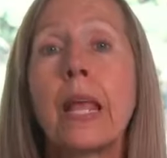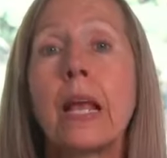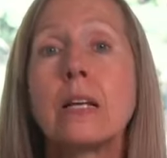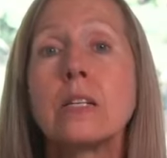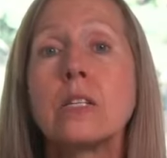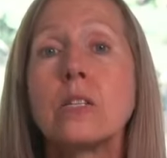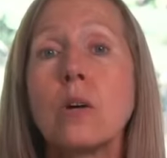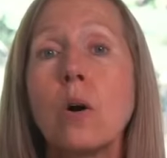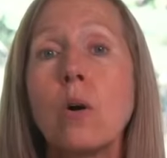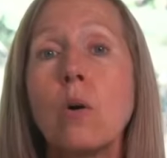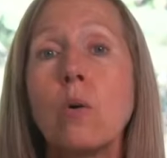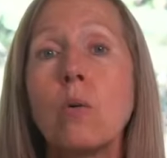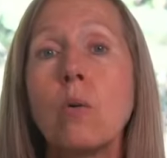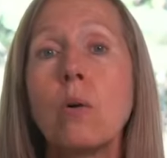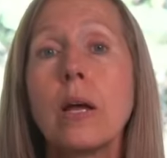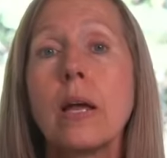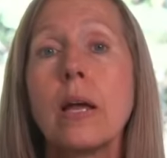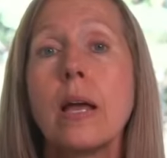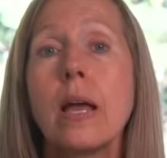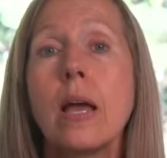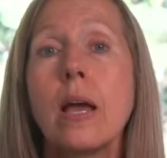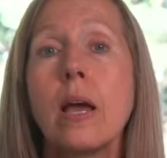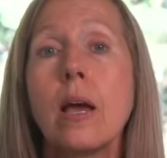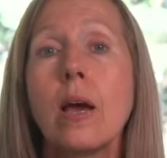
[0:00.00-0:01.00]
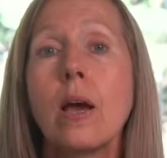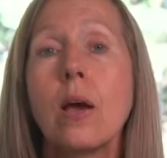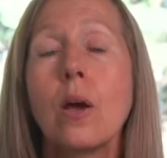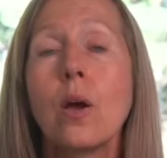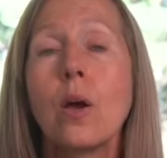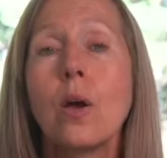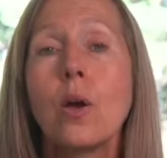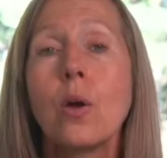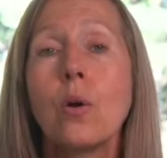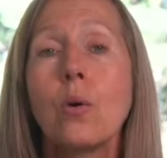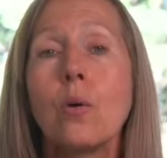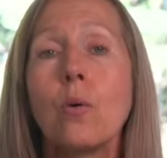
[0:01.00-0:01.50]
So
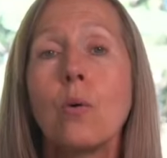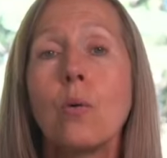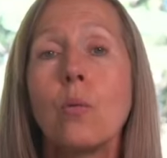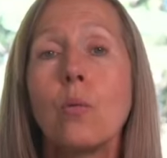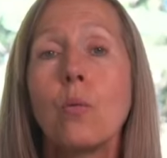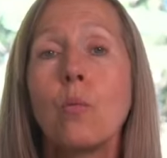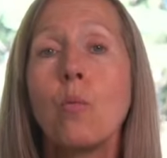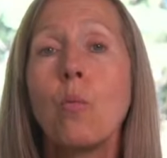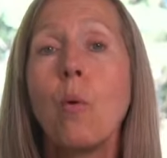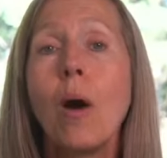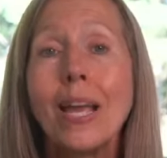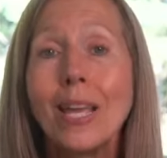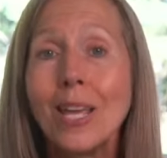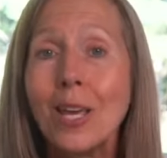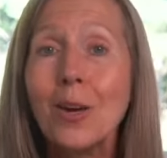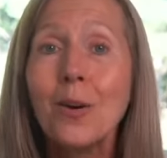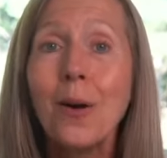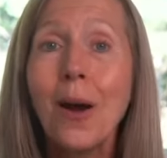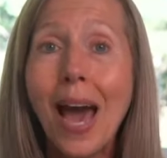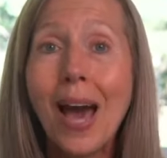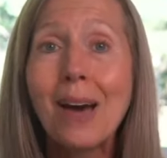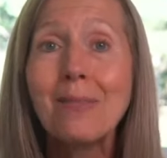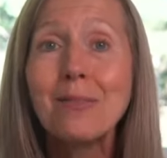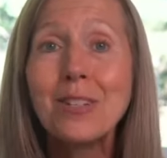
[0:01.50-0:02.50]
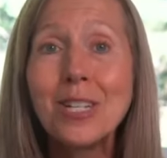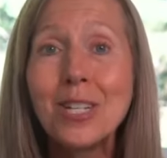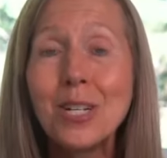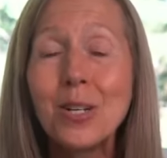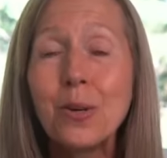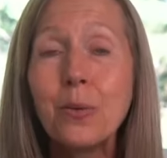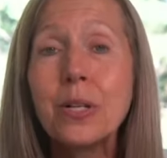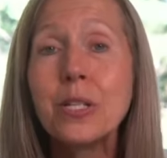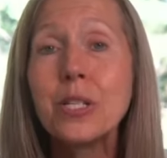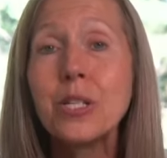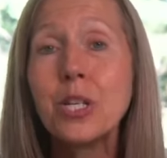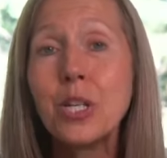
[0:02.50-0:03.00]
what you have to
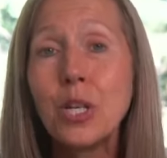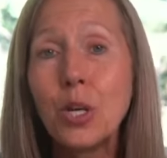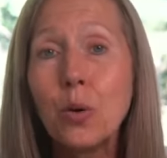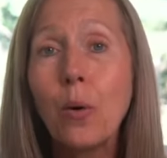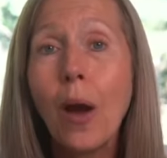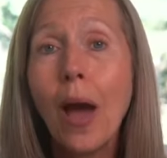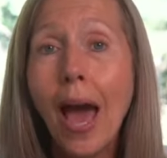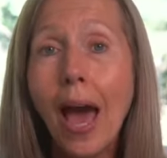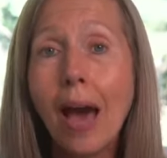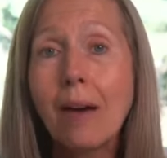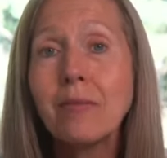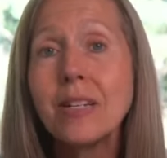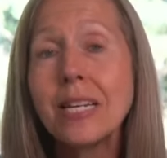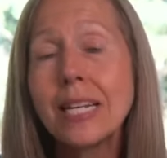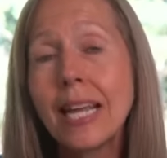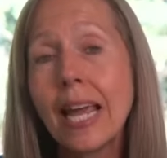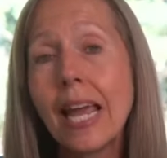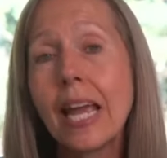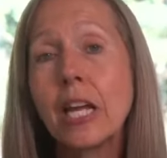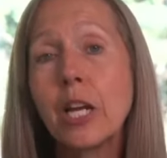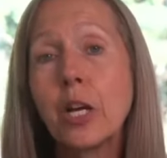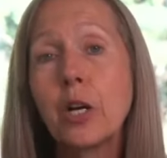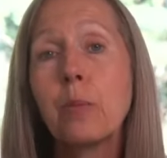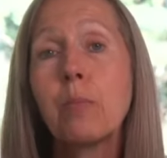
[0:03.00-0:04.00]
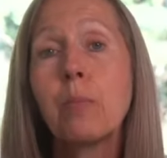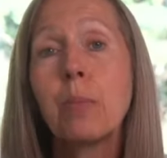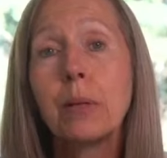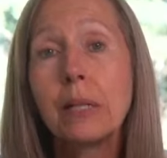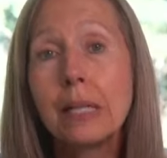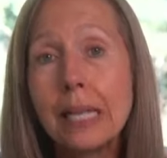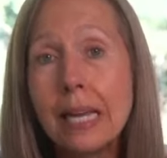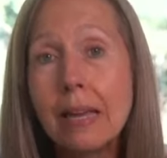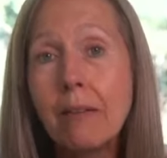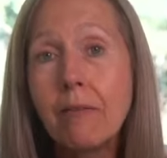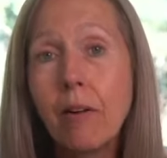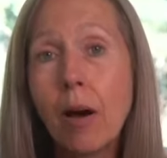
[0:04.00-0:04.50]
do is you have to get your
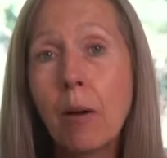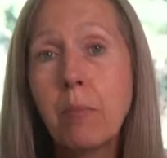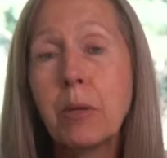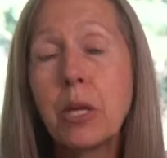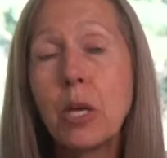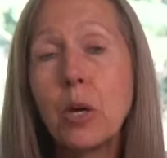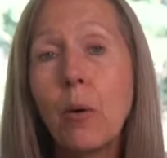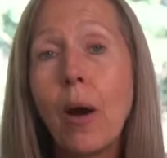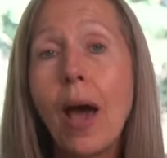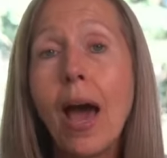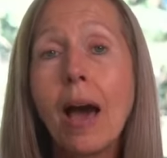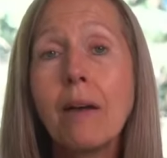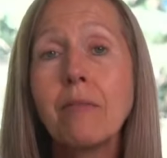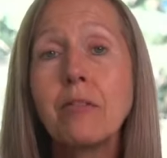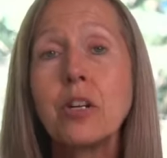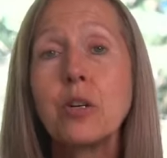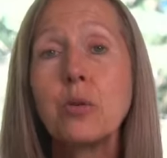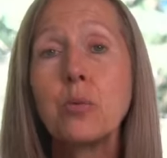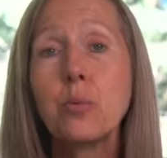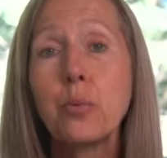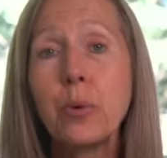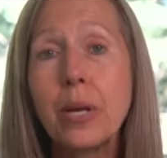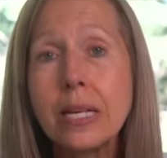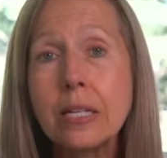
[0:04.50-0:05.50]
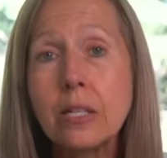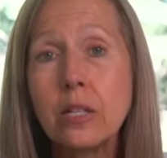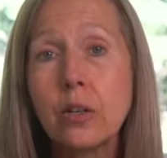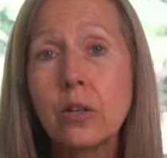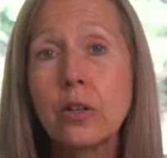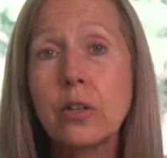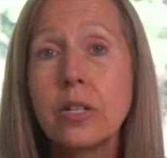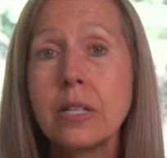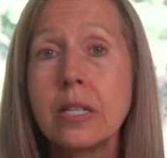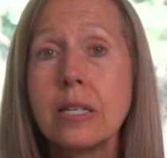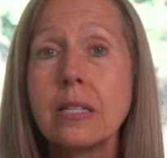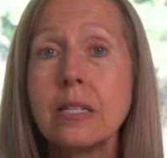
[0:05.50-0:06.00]
belief up. You have to
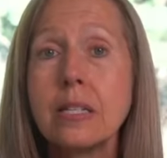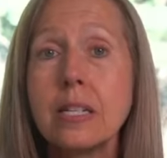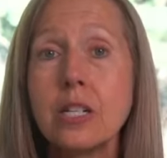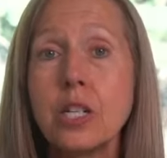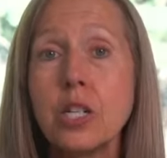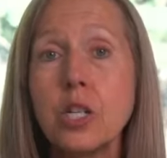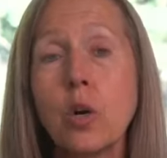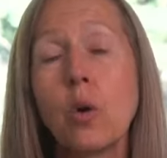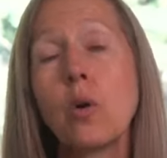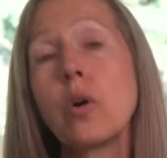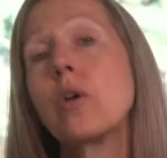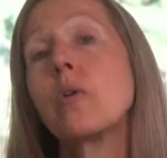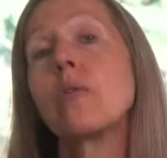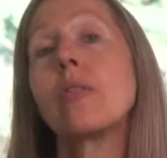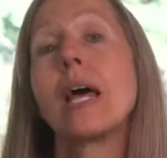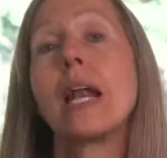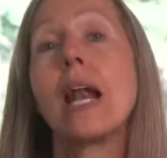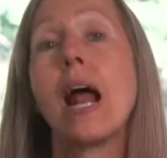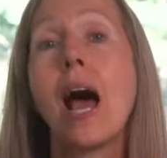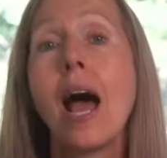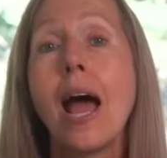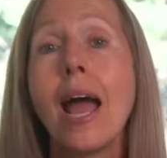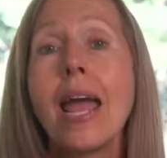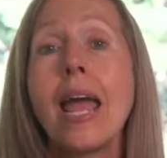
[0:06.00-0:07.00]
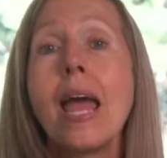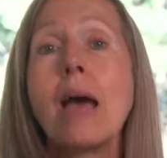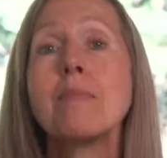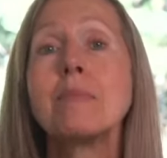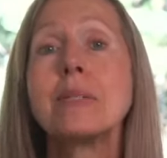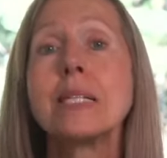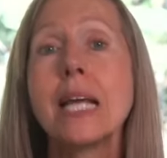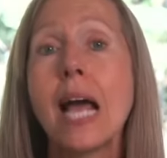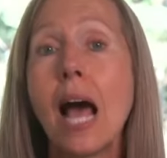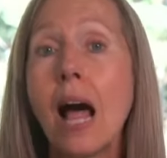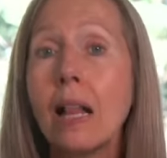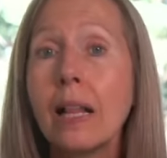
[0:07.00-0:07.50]
research this to show you that I am
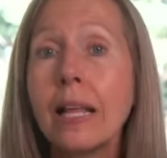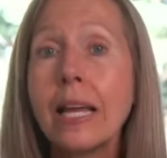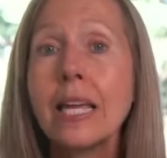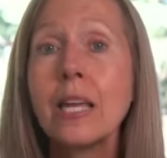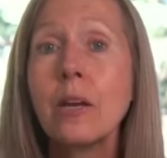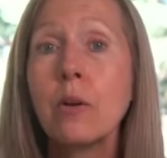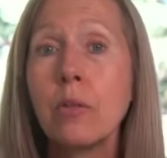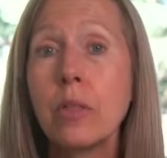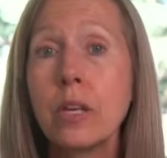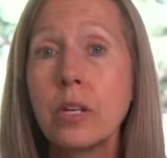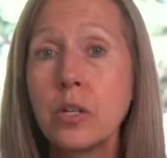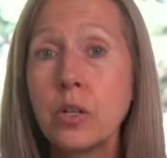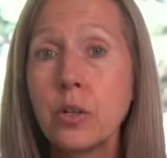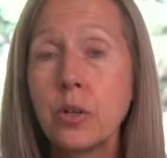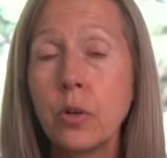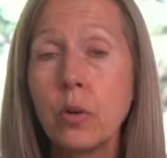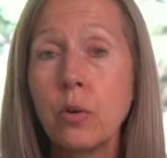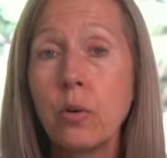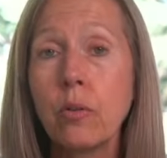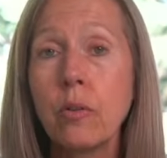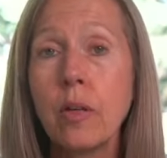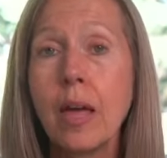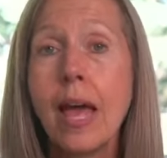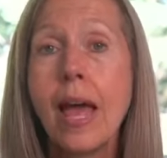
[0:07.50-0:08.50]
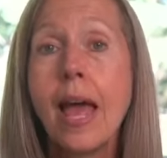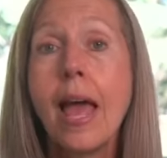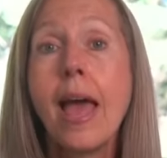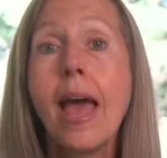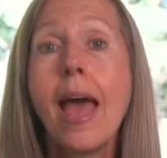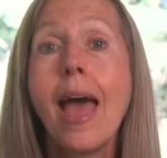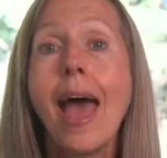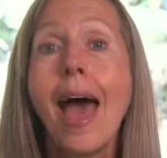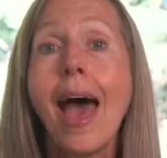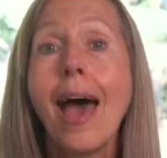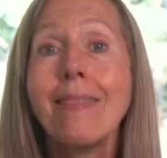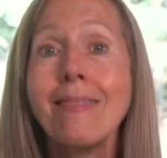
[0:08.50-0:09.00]
telling you the truth.
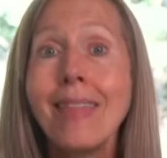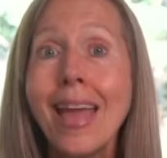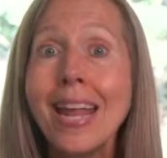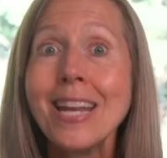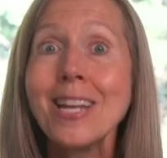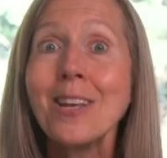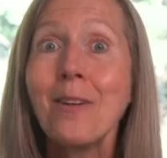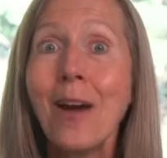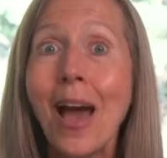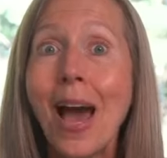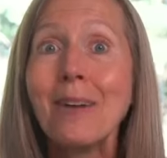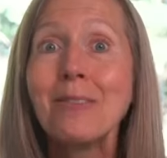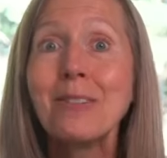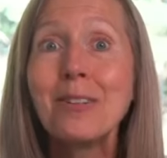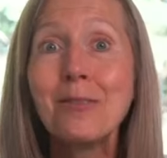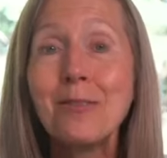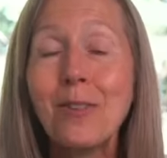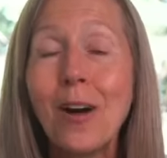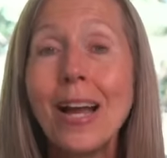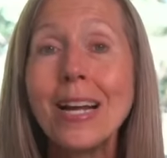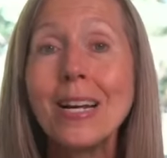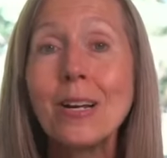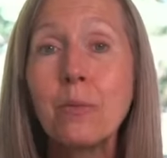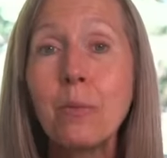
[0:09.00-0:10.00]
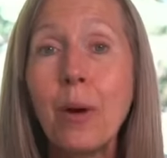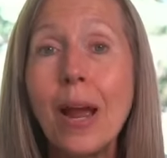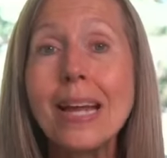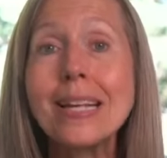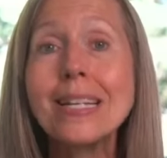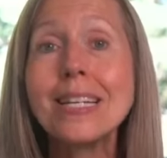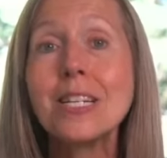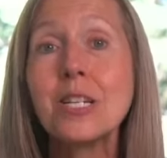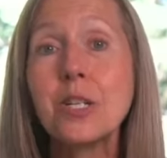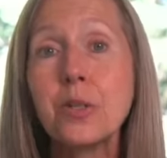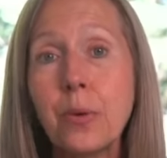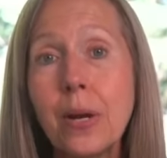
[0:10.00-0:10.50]
And then you have to find a way
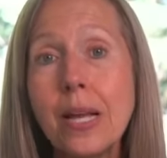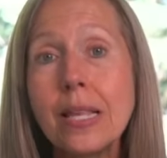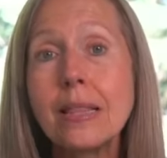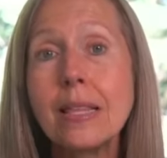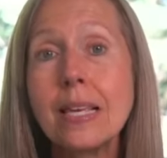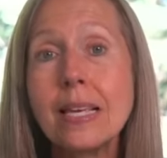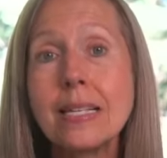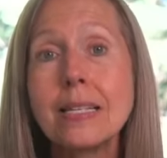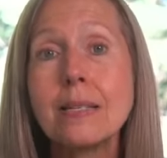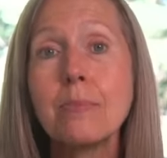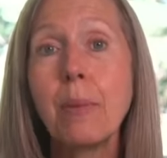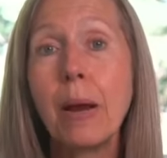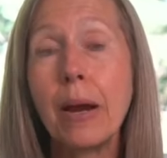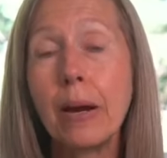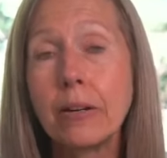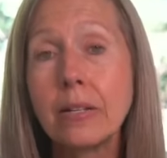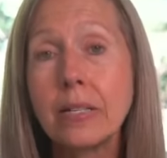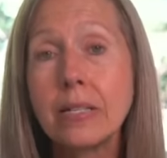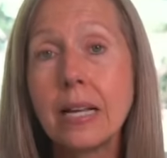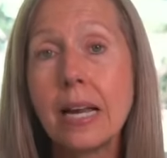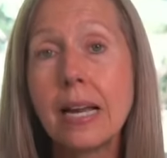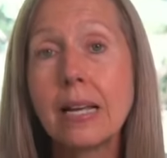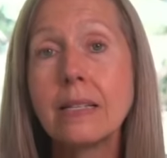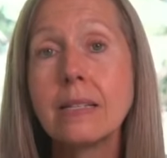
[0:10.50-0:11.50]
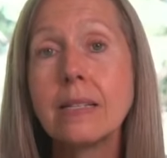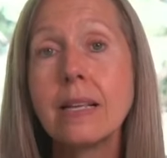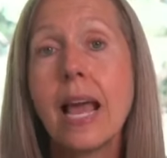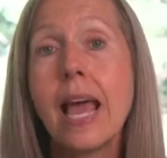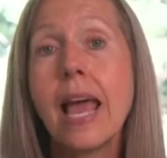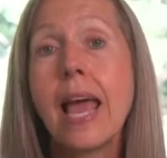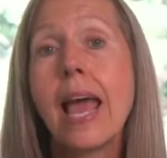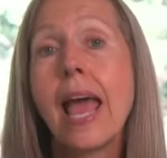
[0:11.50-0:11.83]
to treat these parasites.